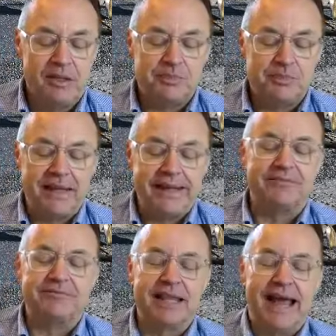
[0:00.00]

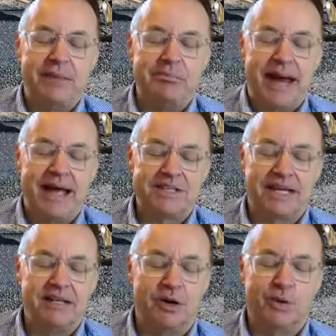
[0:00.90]
Speaking of land mass,
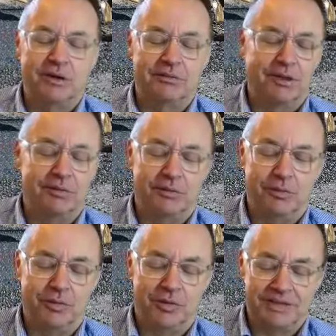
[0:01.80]
I know
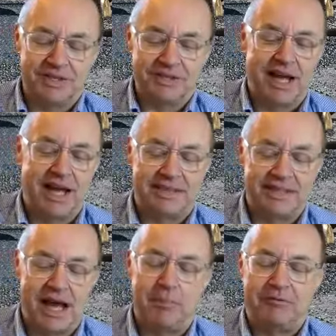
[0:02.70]
this is not the
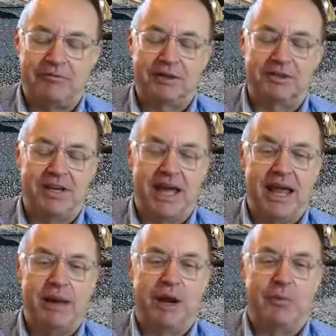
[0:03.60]
topic for
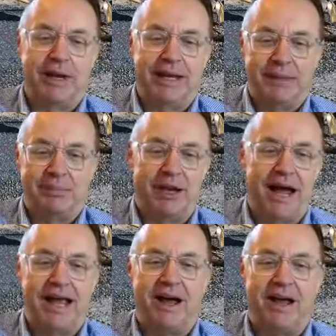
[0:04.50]
today, but I want to keep an
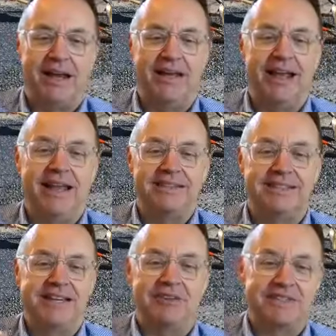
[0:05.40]
eye on it and
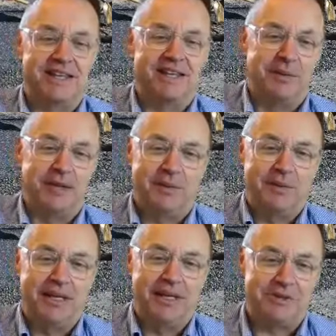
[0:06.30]
see if it's going to
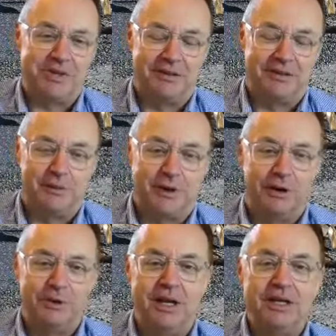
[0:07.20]
become an issue down the
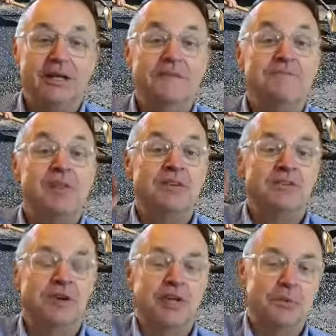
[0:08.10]
road.
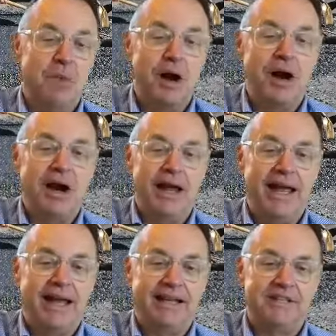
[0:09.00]
So the Amara
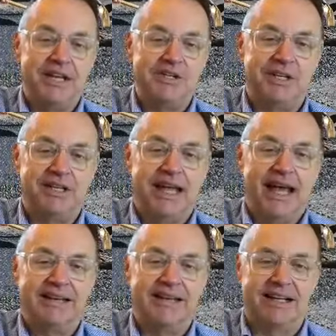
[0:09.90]
annexation
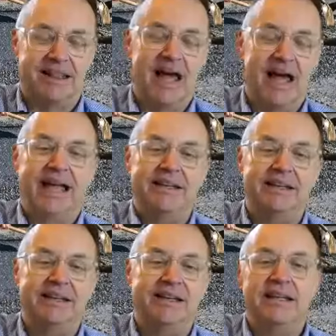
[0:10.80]
got
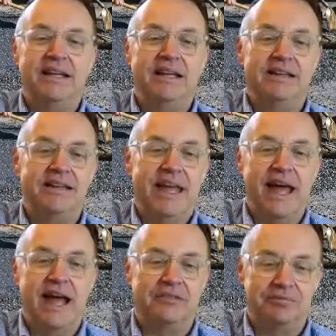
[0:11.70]
declined
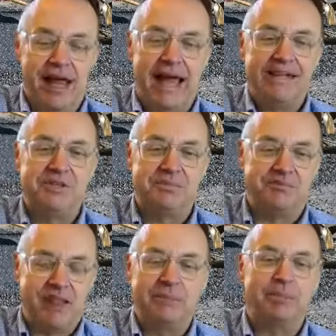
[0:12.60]
down, the
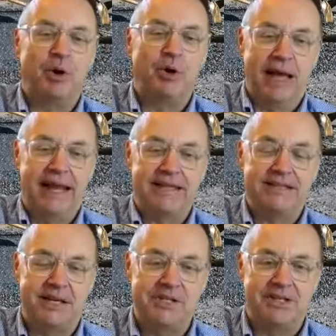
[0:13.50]
flagpole
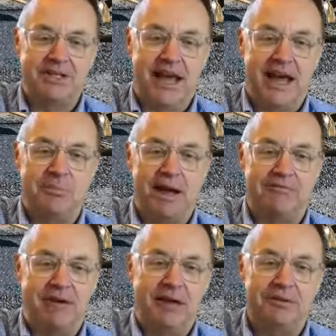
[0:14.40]
annexation down by
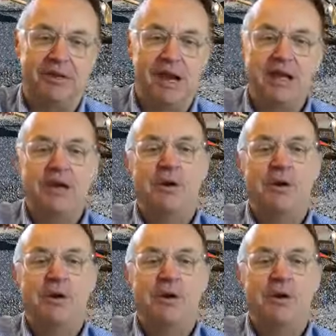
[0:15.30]
Fountain,